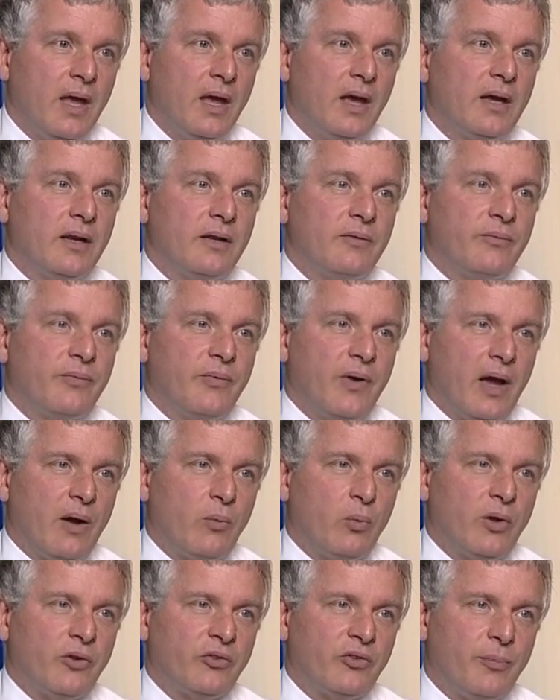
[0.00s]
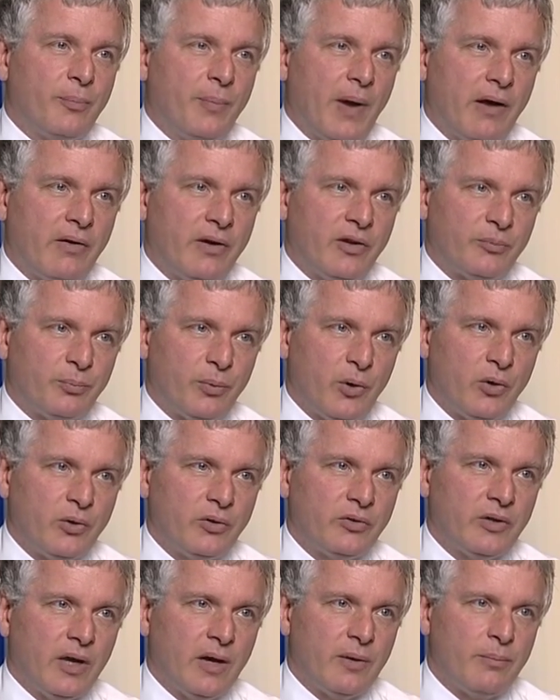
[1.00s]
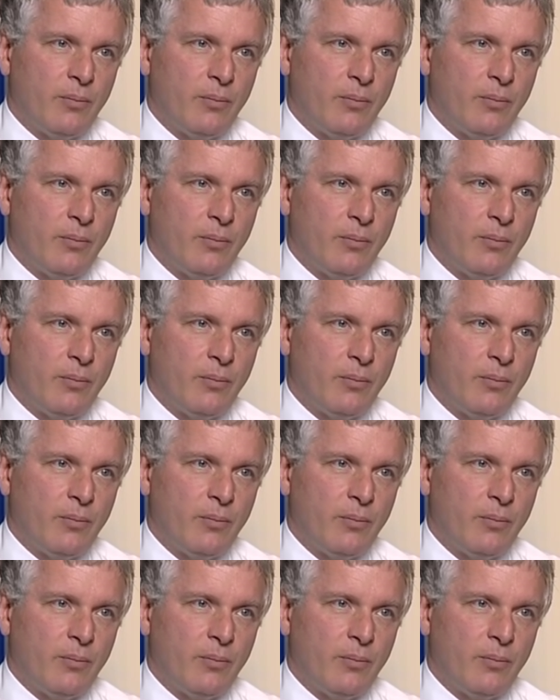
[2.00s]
And in fact, once the barrier is broken down